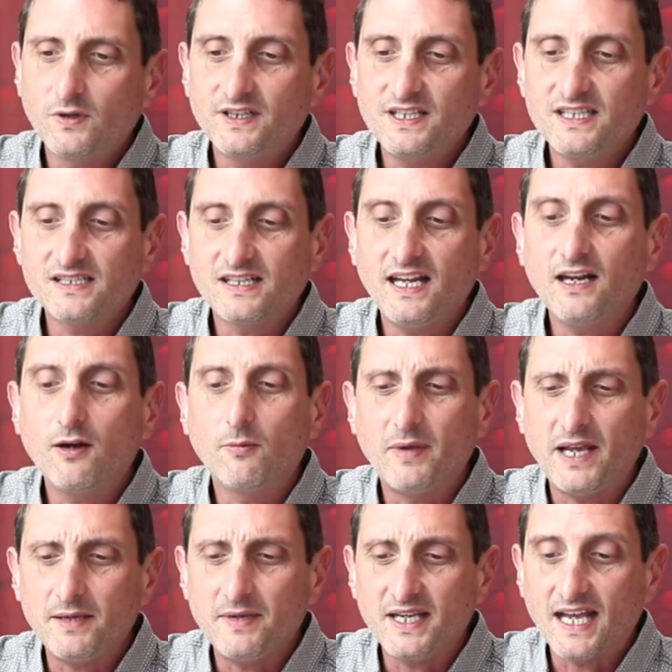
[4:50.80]
what this little
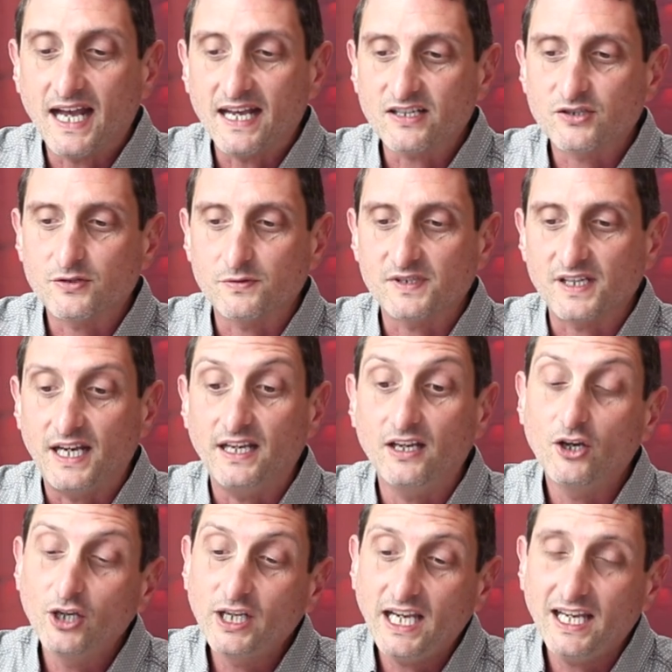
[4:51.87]
baby has to say.
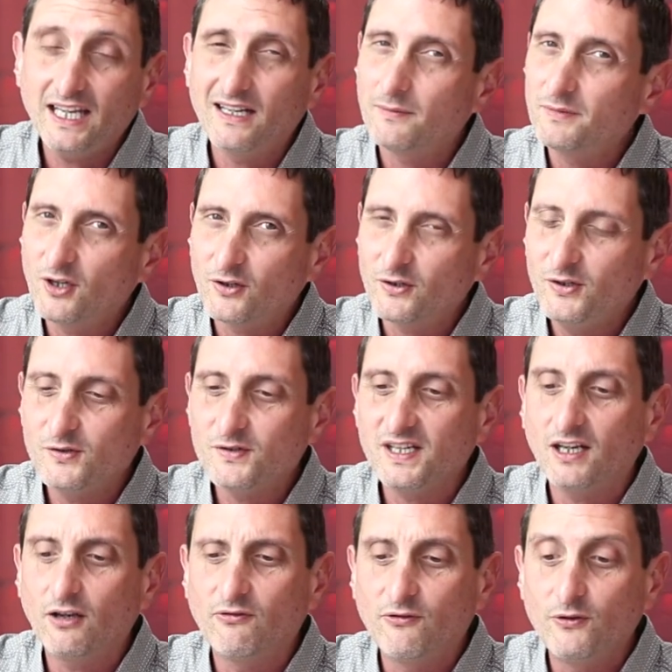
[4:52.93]
Again, I'm not
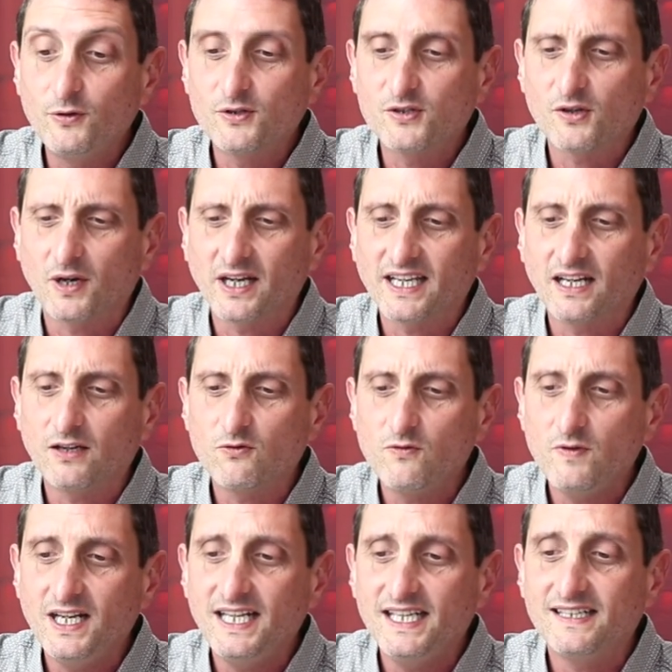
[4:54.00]
using a flute so I can
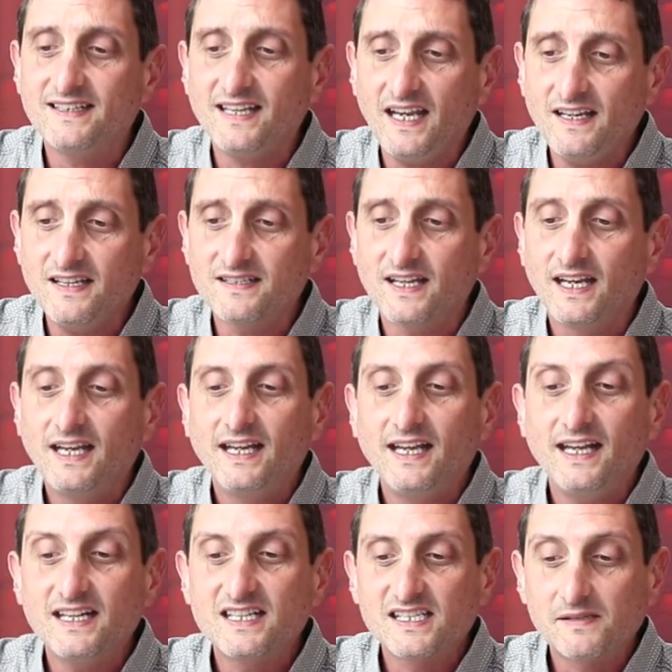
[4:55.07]
really taste
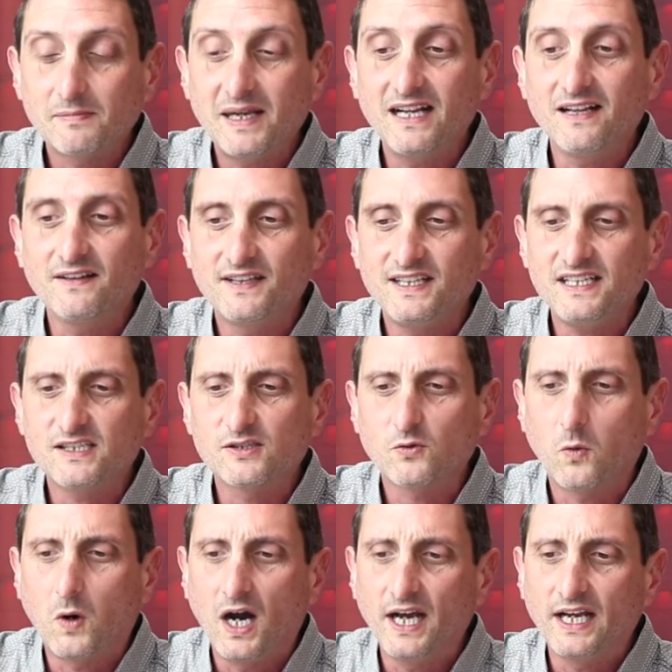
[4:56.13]
and smell this
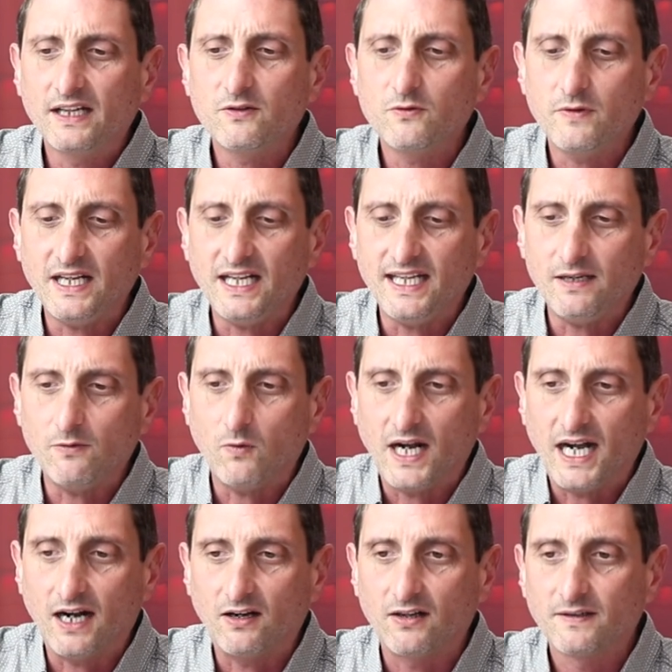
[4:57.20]
wine really
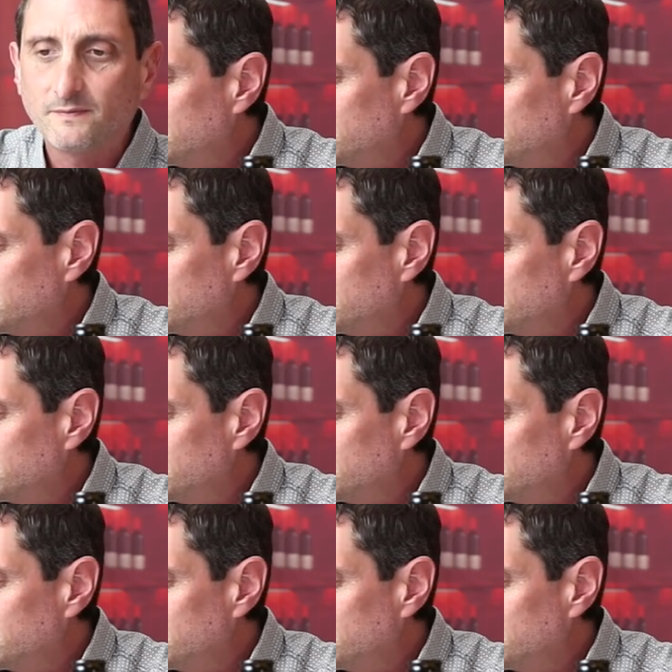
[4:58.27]
well.